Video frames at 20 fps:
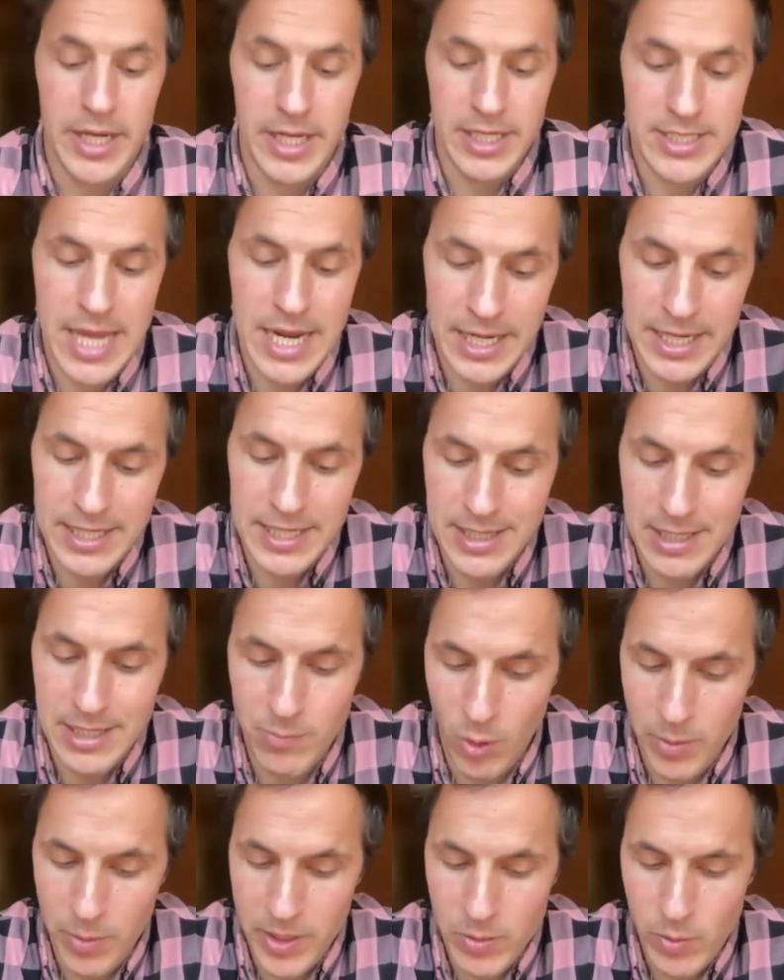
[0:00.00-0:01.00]
And exactly at
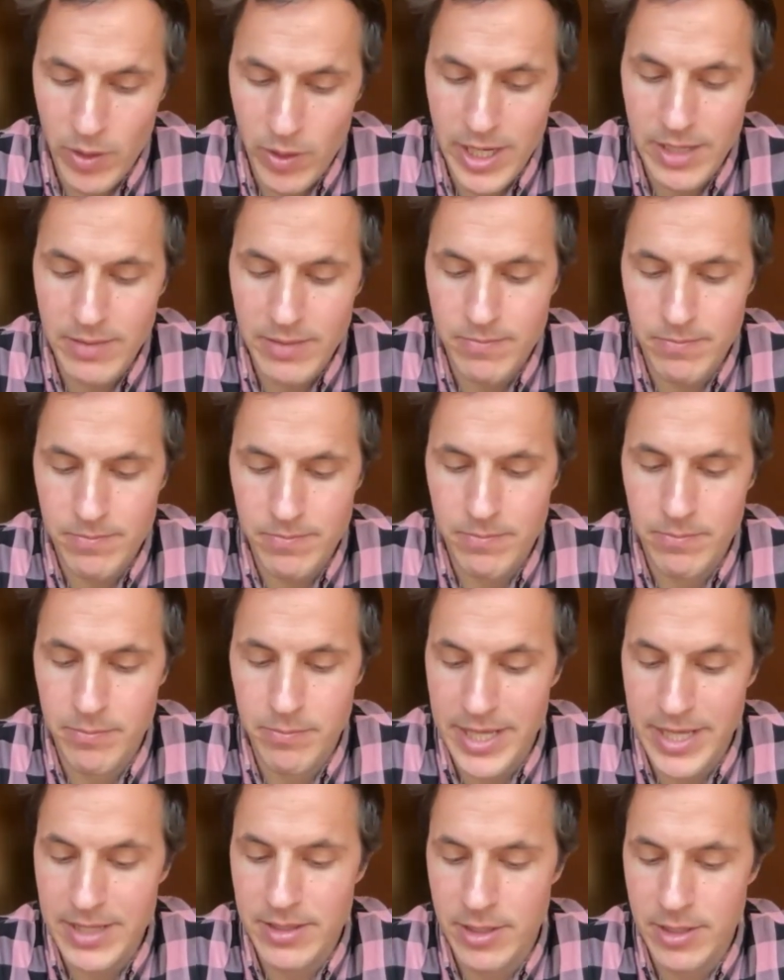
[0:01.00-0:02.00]
that moment when I
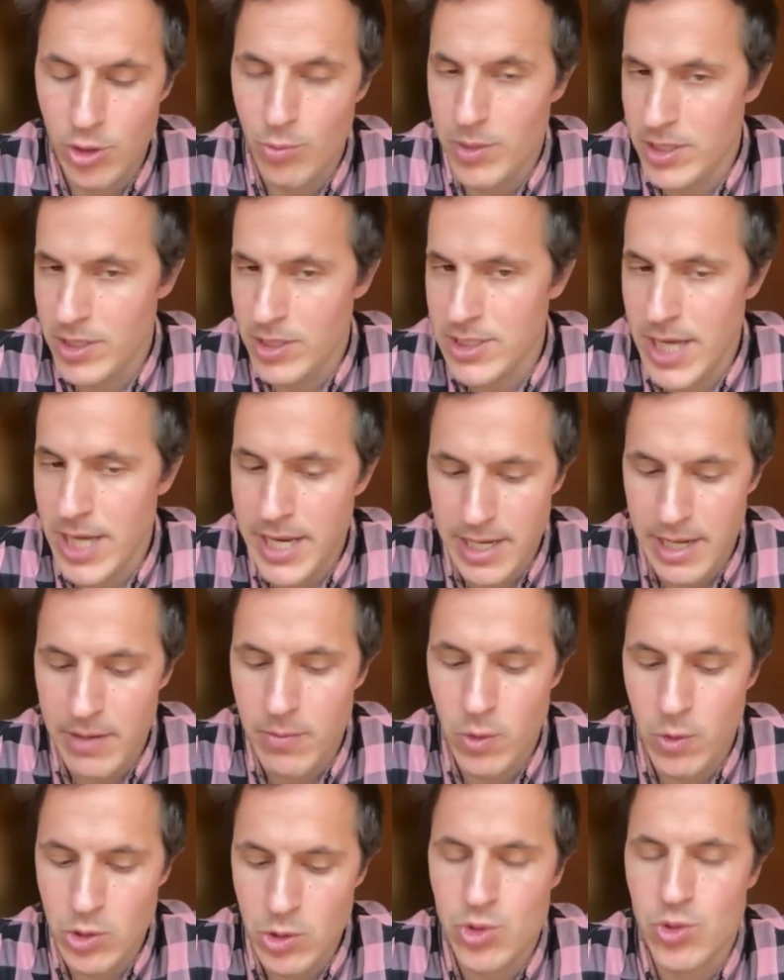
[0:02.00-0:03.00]
met the human design,
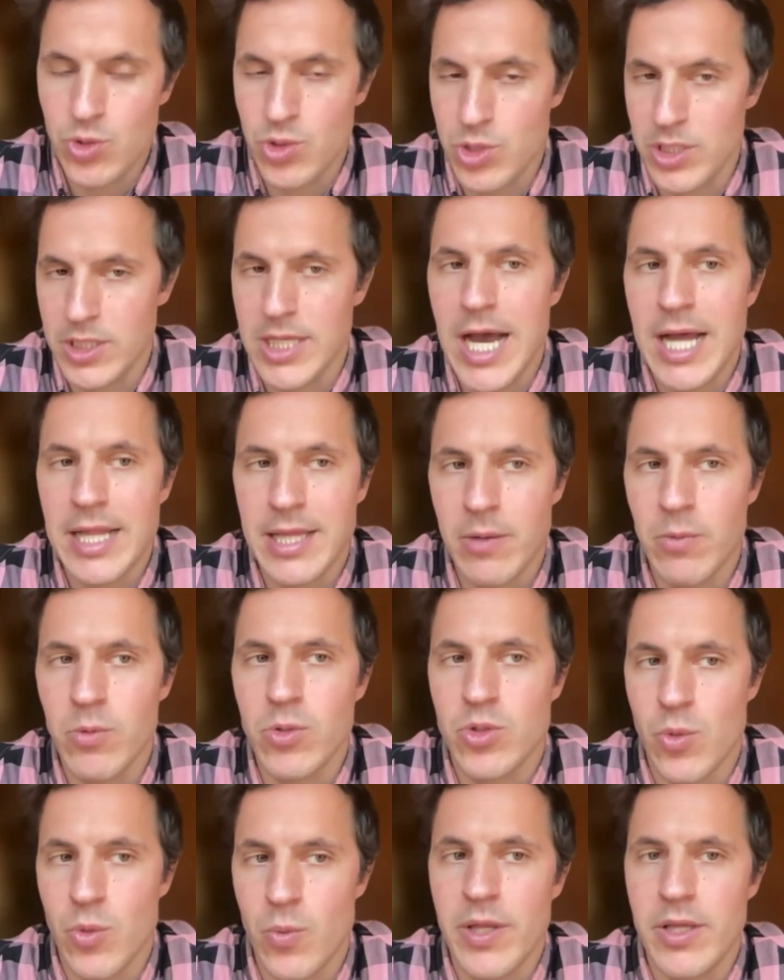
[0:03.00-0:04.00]
I was choosing that. I
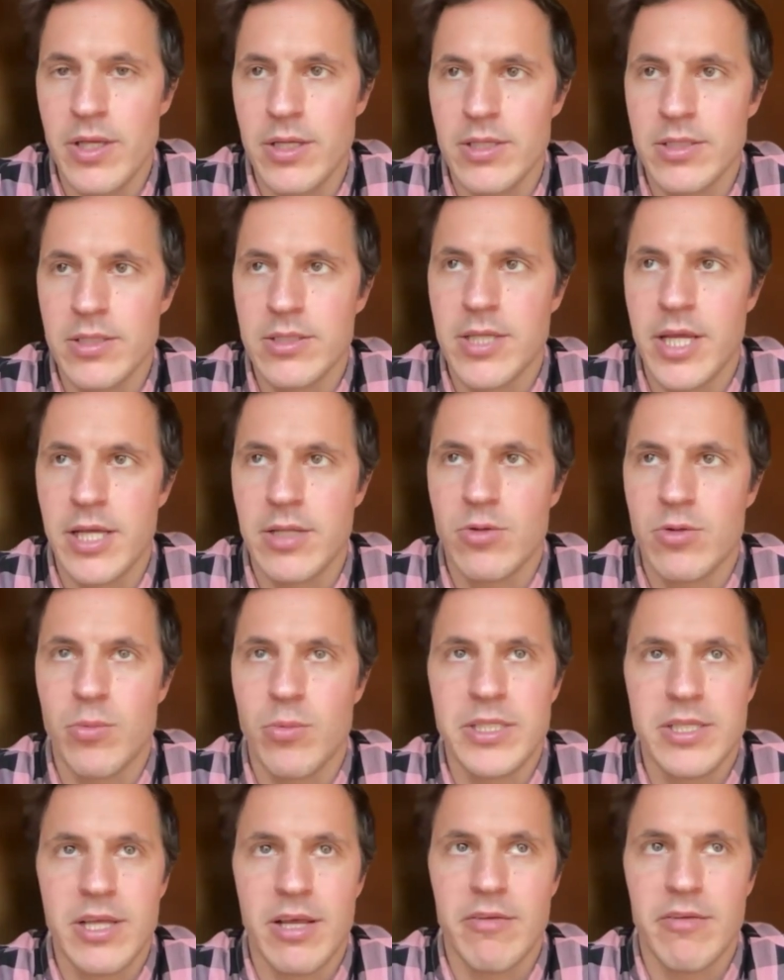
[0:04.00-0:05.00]
was already saying
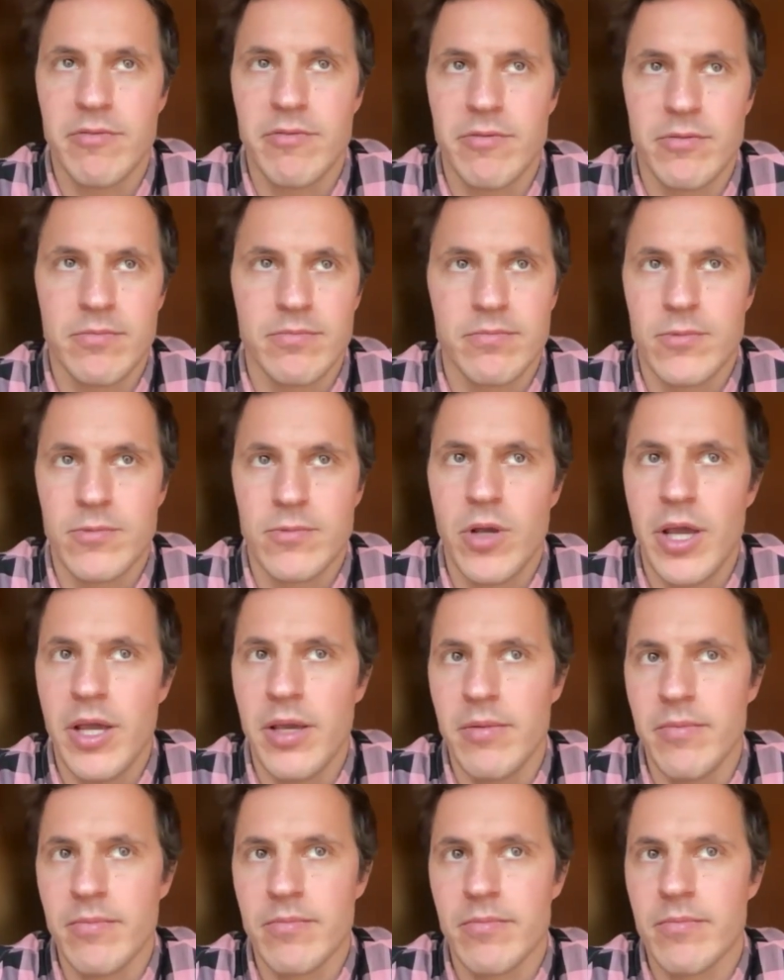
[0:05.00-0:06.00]
to myself,
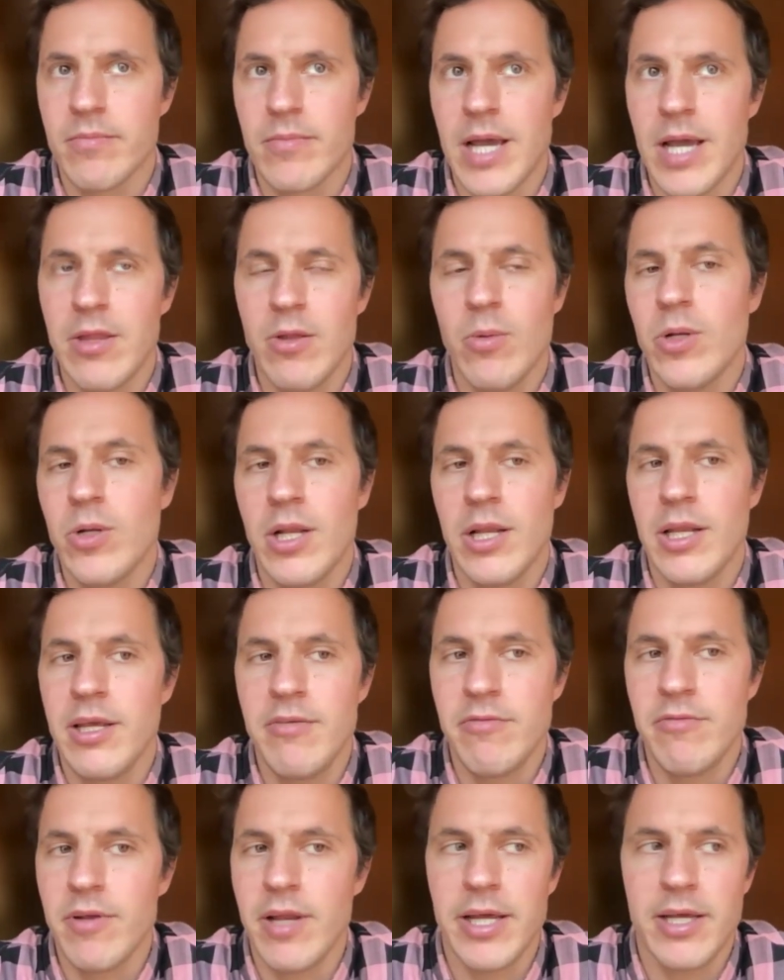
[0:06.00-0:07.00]
okay, I don't want to
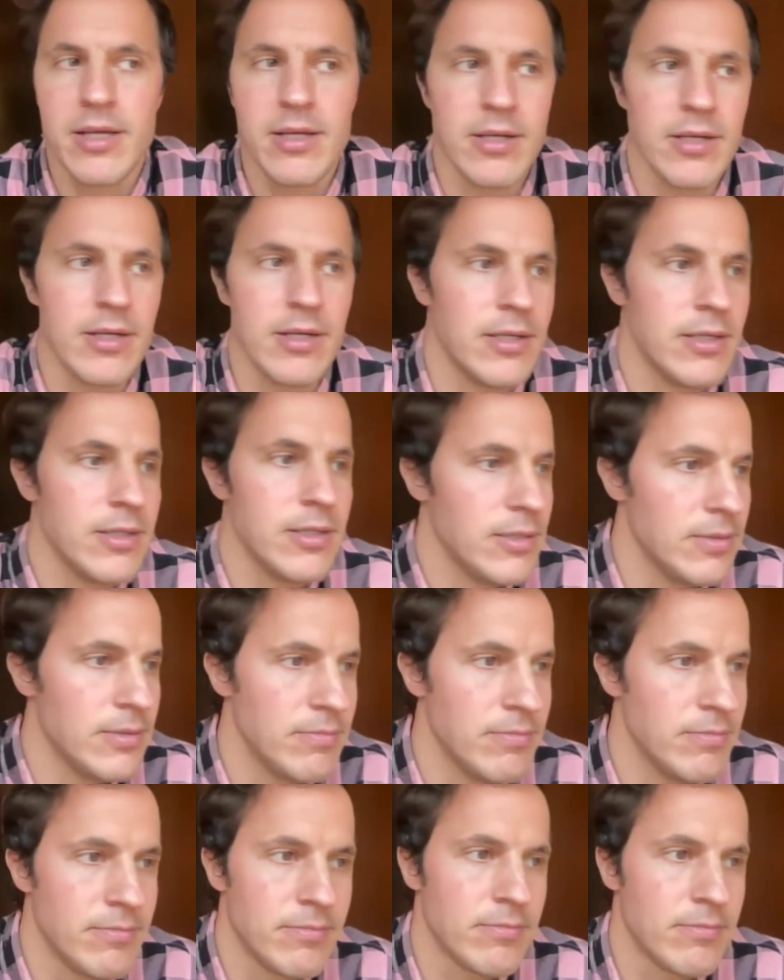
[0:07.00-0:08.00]
live like
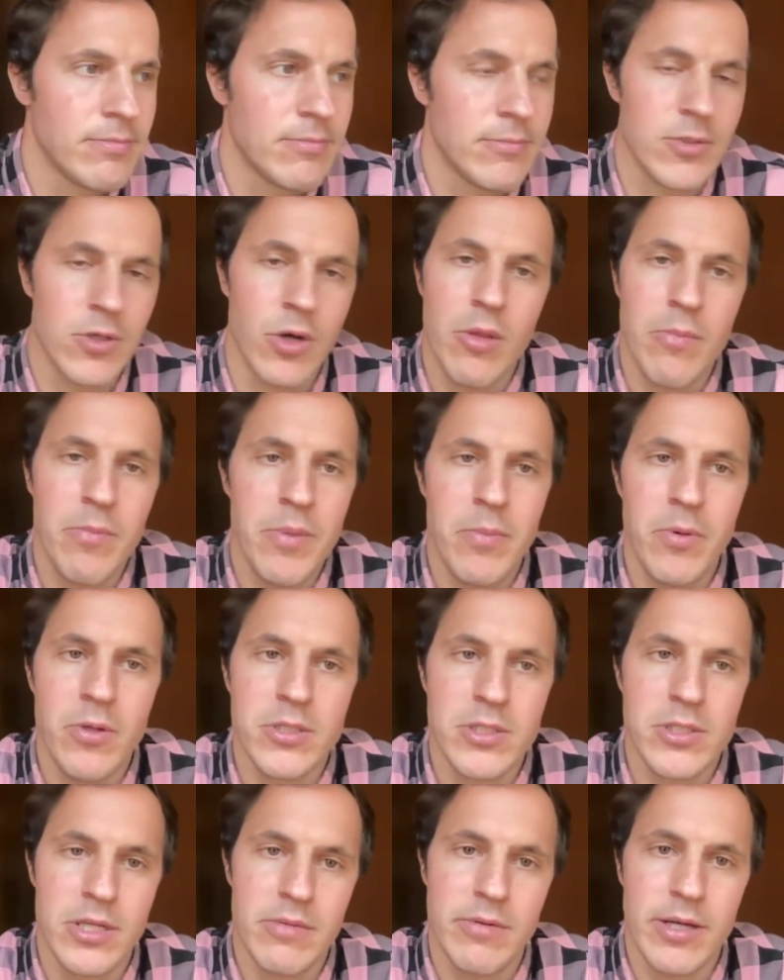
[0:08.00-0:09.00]
other
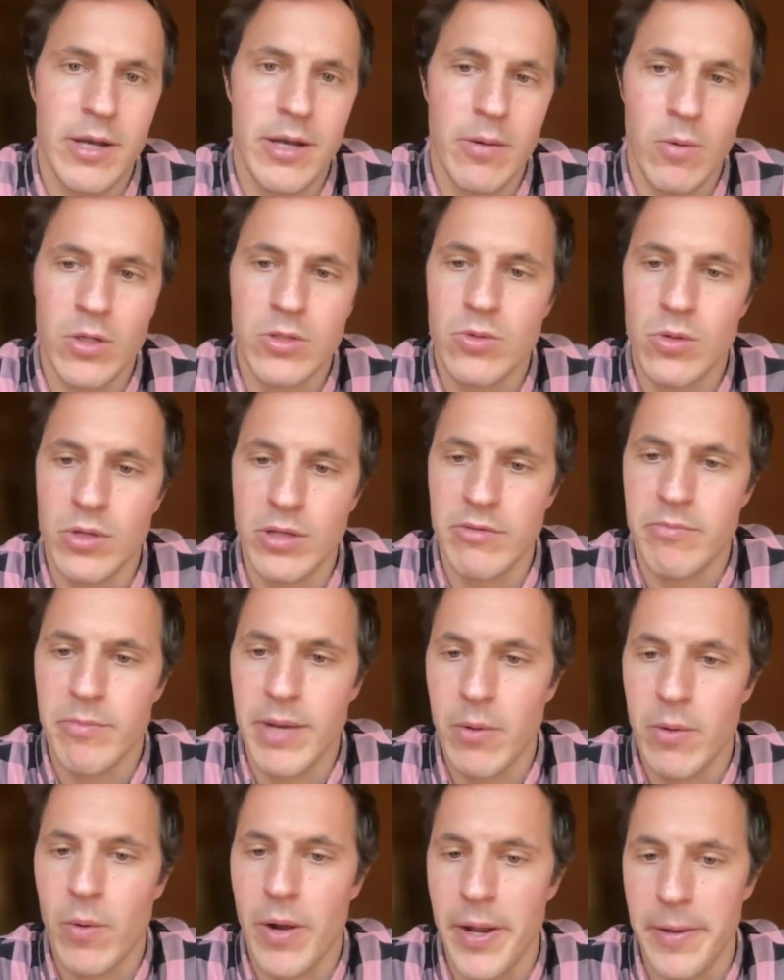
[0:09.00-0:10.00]
people is living. I want to
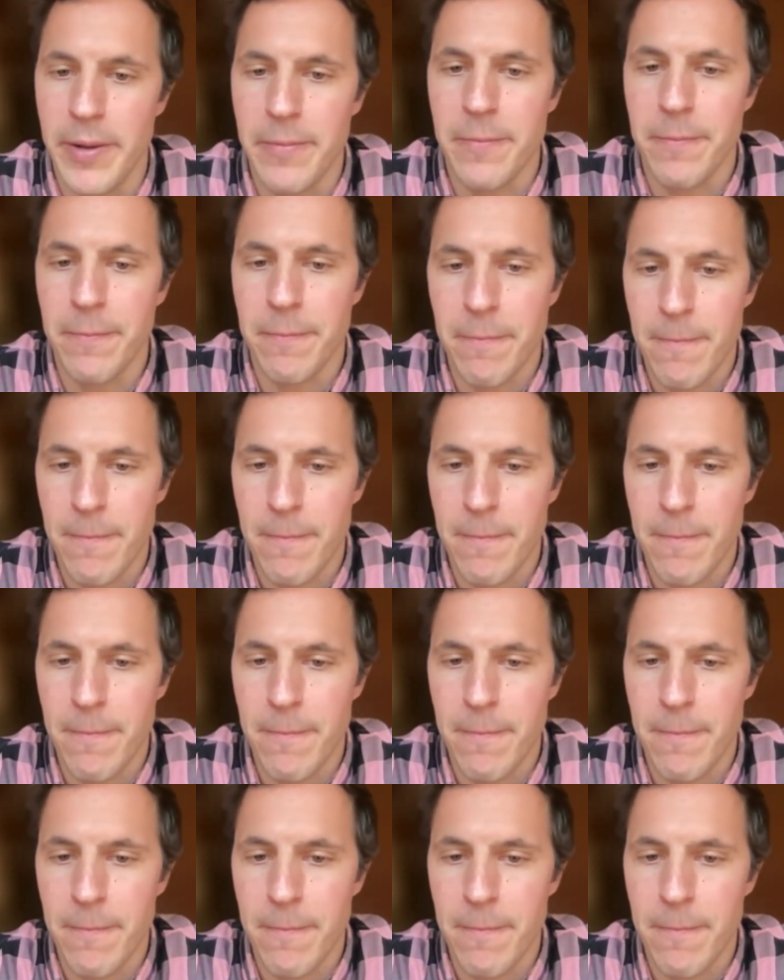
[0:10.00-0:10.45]
live my way.